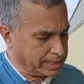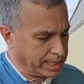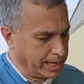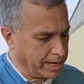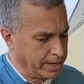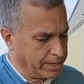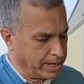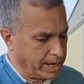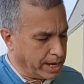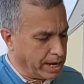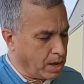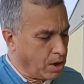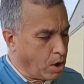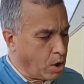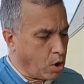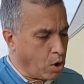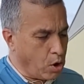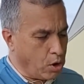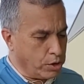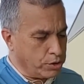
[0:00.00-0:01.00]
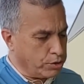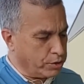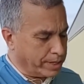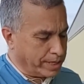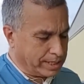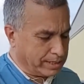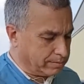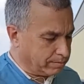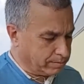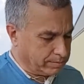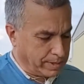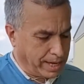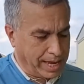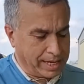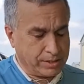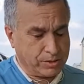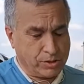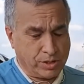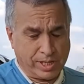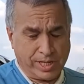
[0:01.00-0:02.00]
area. Or you can
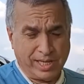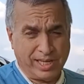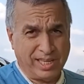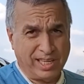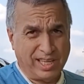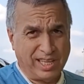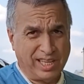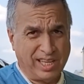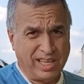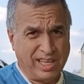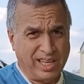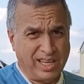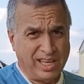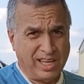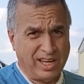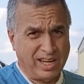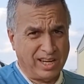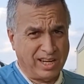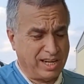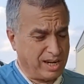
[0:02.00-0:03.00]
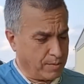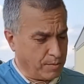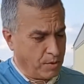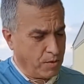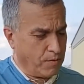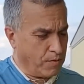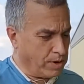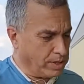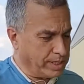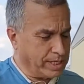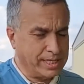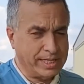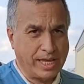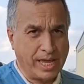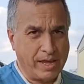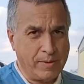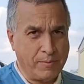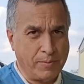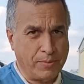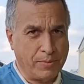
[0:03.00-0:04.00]
actually remove all the
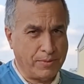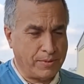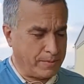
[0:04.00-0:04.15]
tape